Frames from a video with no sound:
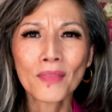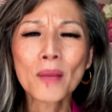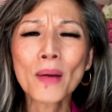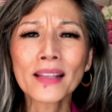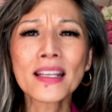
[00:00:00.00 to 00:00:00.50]

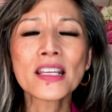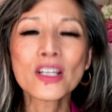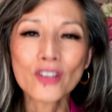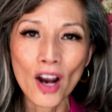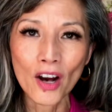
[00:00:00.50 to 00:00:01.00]
but this
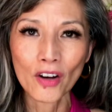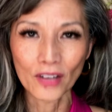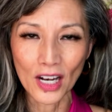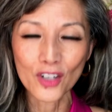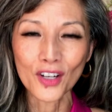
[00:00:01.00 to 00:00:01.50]
entire
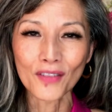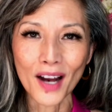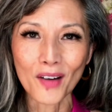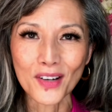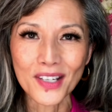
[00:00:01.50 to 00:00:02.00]
nation of
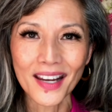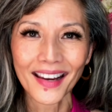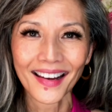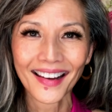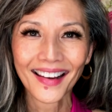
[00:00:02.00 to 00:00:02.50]
ours,
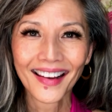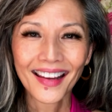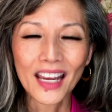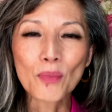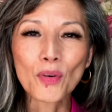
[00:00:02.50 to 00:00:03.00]

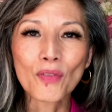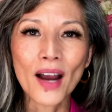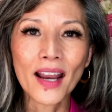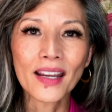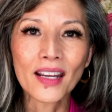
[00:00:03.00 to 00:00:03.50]
in
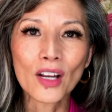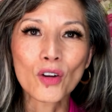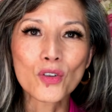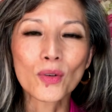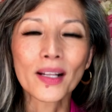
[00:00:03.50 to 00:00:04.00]
providing
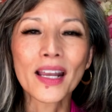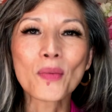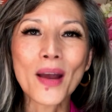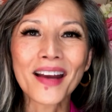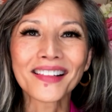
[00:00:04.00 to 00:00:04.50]
culturally
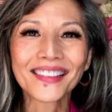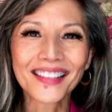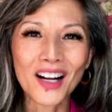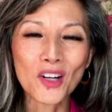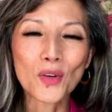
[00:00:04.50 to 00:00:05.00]
aware,
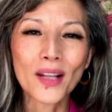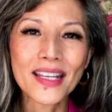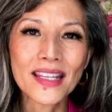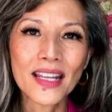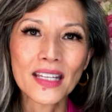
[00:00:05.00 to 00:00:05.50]
culturally
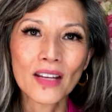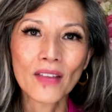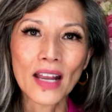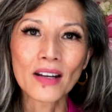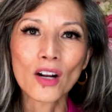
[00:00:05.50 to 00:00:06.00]
sensitive,
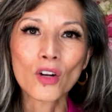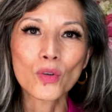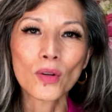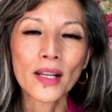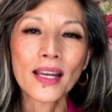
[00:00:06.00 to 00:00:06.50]
and
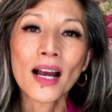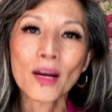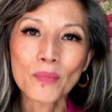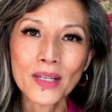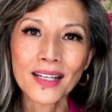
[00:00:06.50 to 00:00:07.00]
culturally
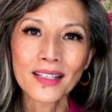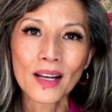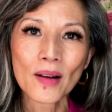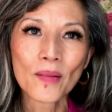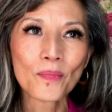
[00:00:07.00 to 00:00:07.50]
competent
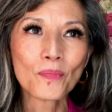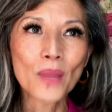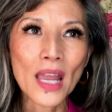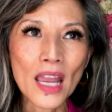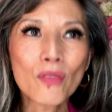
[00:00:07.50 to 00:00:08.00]

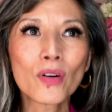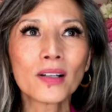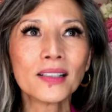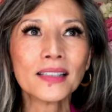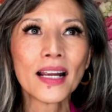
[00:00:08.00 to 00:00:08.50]

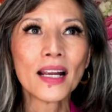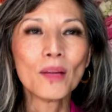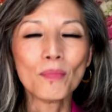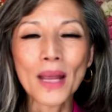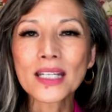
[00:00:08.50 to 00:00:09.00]
behavioral,
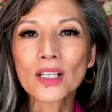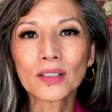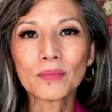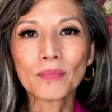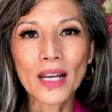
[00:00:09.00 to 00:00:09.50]

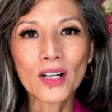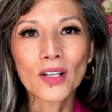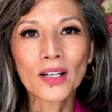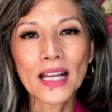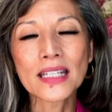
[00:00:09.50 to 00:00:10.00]
mental,
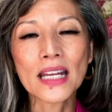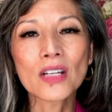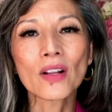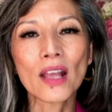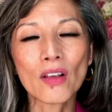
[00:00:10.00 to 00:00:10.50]
medical, and
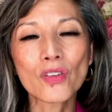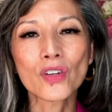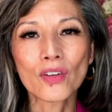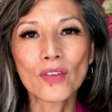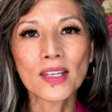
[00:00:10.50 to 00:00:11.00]
dental health
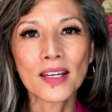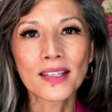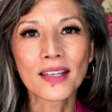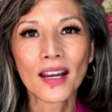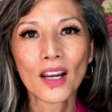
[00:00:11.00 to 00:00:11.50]

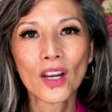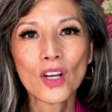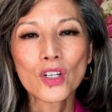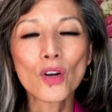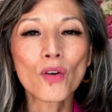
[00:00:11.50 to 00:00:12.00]
services
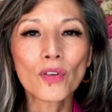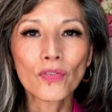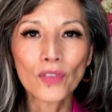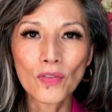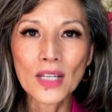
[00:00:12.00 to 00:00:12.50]
to over
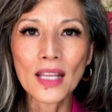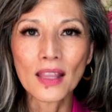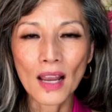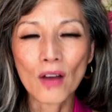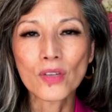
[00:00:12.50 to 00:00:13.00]

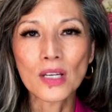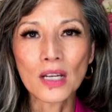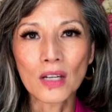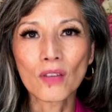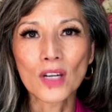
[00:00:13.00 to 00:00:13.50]
50,000
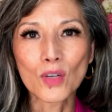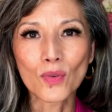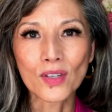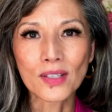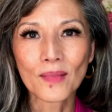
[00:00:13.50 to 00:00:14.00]

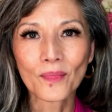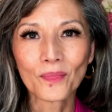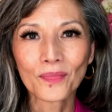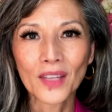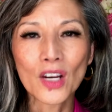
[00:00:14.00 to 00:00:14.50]
individuals
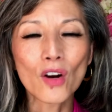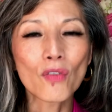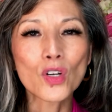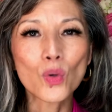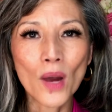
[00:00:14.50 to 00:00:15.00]
in
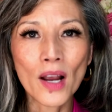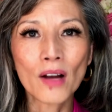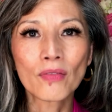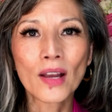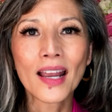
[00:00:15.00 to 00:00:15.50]
over
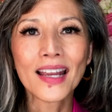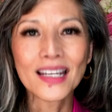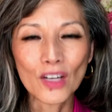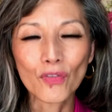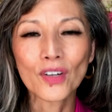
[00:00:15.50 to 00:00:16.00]
12
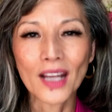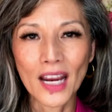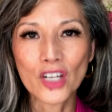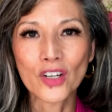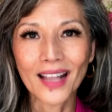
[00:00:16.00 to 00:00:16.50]
different
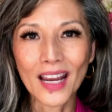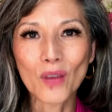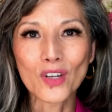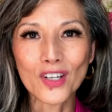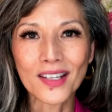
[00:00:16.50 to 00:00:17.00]
Asian
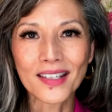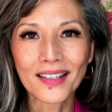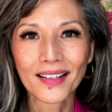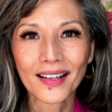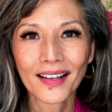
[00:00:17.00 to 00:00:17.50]
languages,
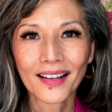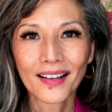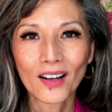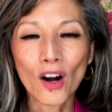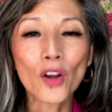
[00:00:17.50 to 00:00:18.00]

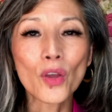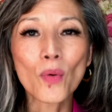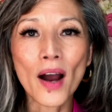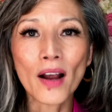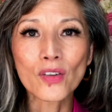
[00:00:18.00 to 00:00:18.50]
all the
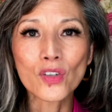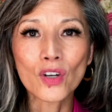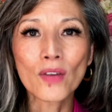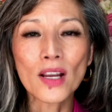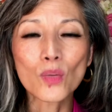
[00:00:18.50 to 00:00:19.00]
while
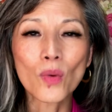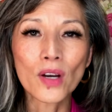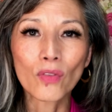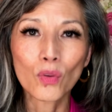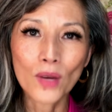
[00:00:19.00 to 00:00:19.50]
serving as one
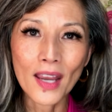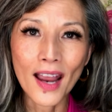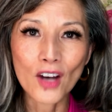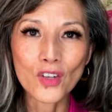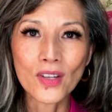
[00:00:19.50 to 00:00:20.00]
of three
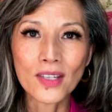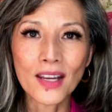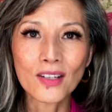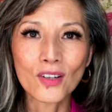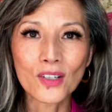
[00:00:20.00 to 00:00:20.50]
action
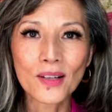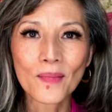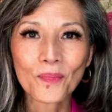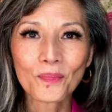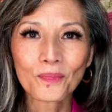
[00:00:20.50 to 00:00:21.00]
centers
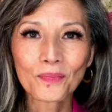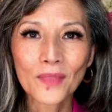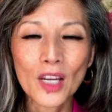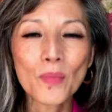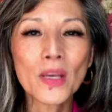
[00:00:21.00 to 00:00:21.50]

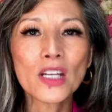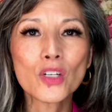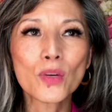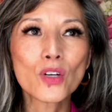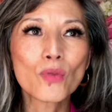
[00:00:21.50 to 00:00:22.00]
committed
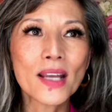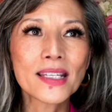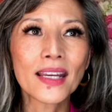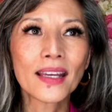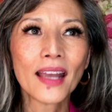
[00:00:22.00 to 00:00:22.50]
to
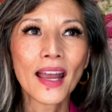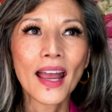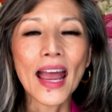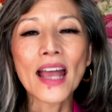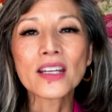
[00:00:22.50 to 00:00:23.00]
addressing
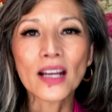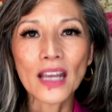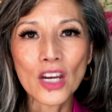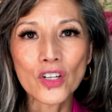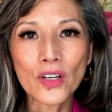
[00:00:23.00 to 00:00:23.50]

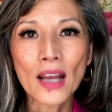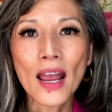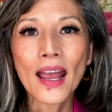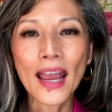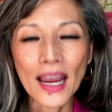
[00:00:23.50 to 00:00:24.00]
anti-Asian
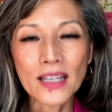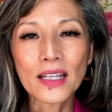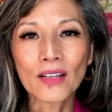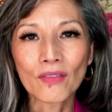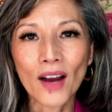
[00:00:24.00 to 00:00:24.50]
hate
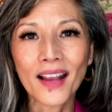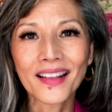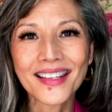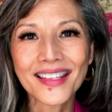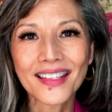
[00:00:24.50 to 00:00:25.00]
and
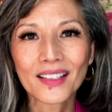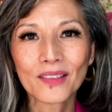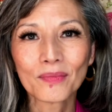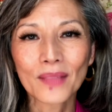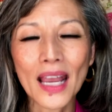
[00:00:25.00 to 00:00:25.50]
violence
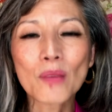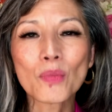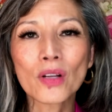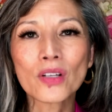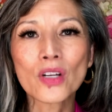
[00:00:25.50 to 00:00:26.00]
and
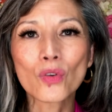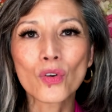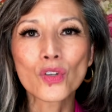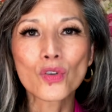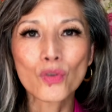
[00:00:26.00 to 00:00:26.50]
building
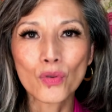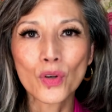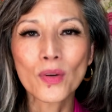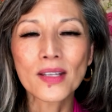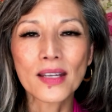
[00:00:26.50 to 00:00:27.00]
towards
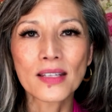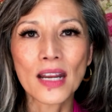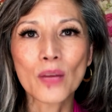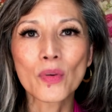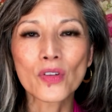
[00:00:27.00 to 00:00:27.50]
true and sustainable